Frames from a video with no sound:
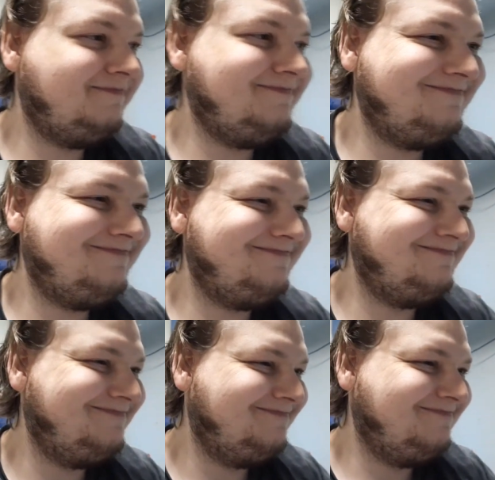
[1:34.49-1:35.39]

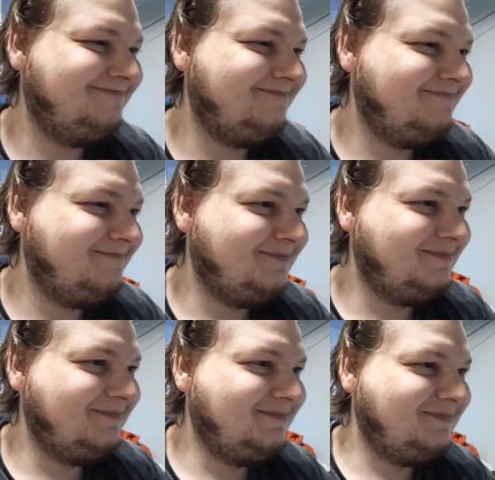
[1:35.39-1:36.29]

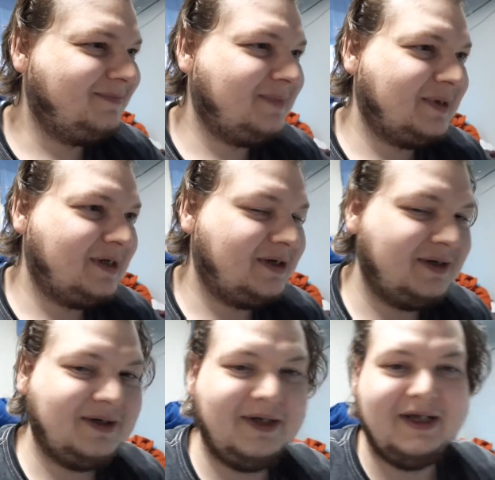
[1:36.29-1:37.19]

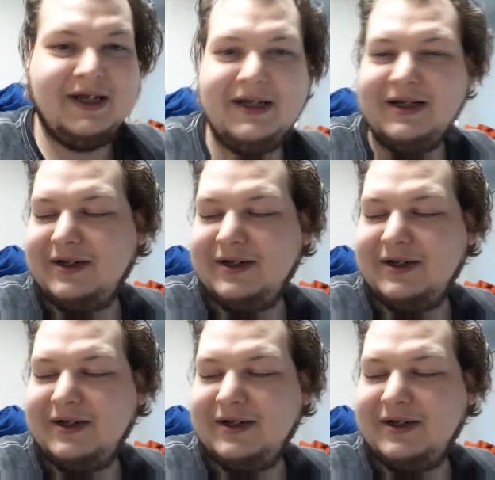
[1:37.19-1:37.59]
[no speech]